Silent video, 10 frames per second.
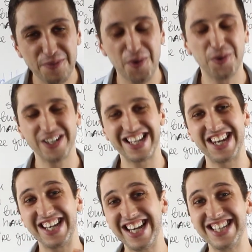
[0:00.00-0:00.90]
forward. And
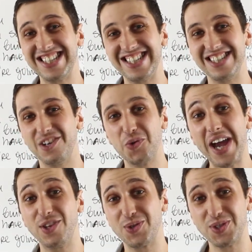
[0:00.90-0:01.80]
I can't
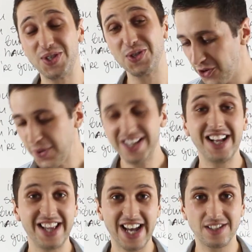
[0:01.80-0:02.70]
wait to see you with the
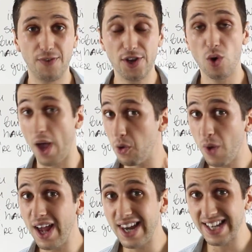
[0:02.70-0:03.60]
next video. And
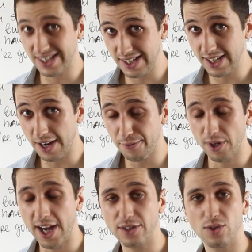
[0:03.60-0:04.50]
one last thing I
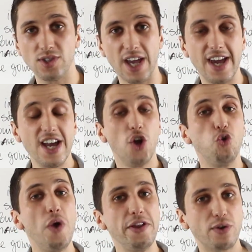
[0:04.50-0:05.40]
forgot to say,
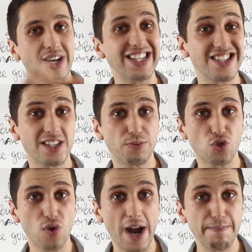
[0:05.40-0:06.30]
when you click the
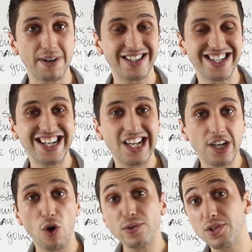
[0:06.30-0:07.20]
subscribe button,
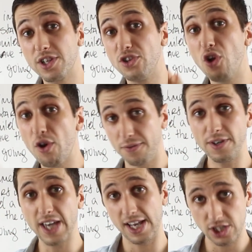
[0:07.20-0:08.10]
click also the
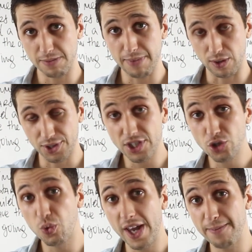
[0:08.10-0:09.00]
notification bell. This is
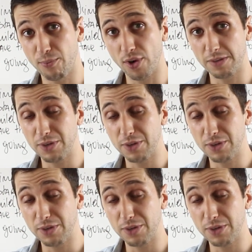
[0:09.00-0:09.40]
really important